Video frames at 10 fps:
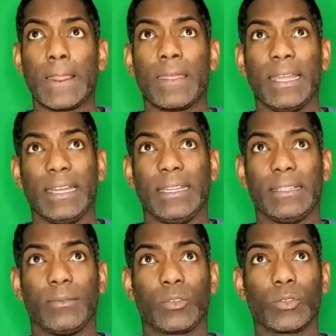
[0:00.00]
And in
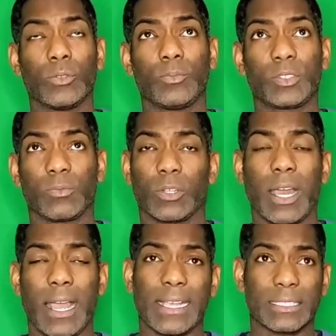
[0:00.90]
the groups, we're
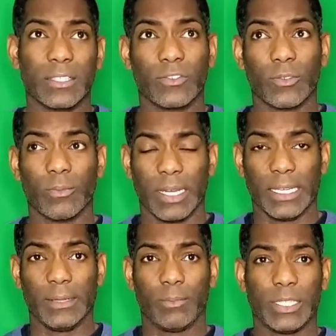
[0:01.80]
not asking for
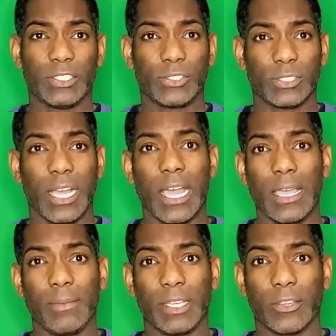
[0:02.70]
money, but it's your
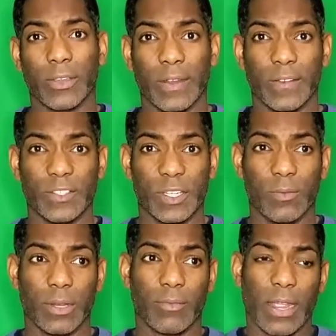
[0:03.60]
time and your energy,
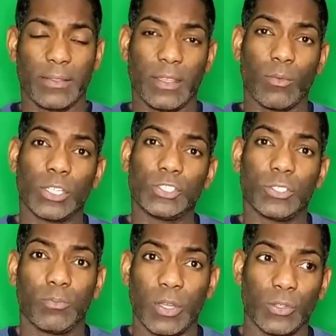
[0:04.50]
right? They want you
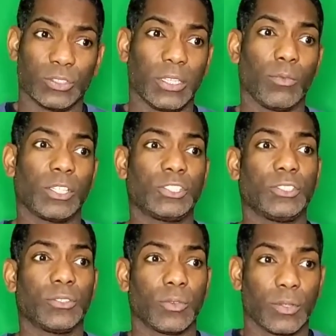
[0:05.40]
to post, they want you
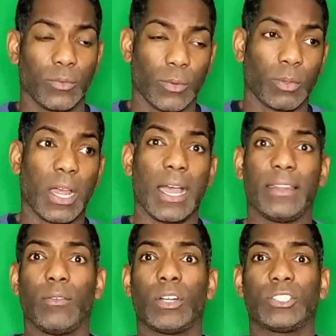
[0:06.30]
to reply,
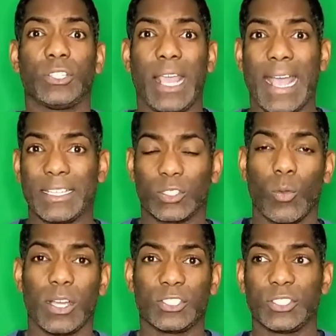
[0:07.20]
they want you to ask
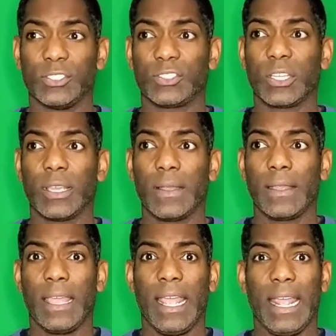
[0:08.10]
questions.
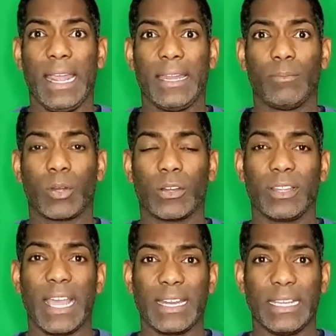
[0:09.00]
And part of
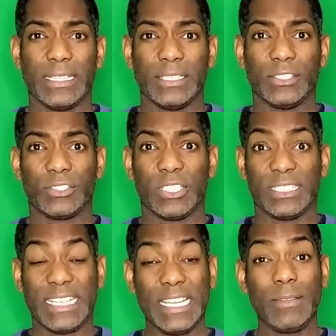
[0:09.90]
that is the
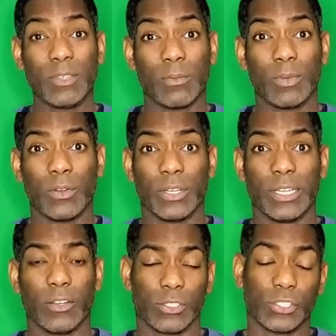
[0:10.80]
team
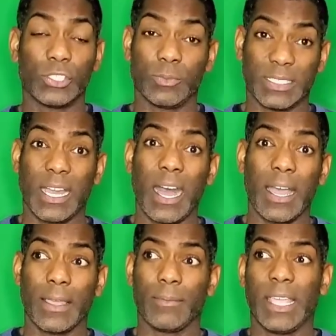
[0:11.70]
component, the
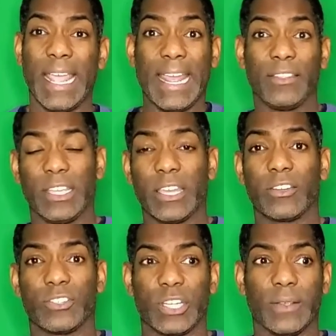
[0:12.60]
time and the
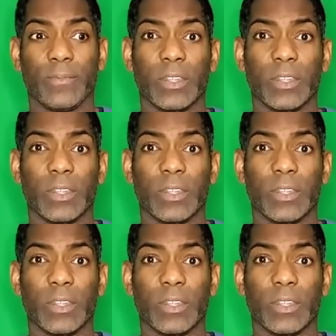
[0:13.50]
energy.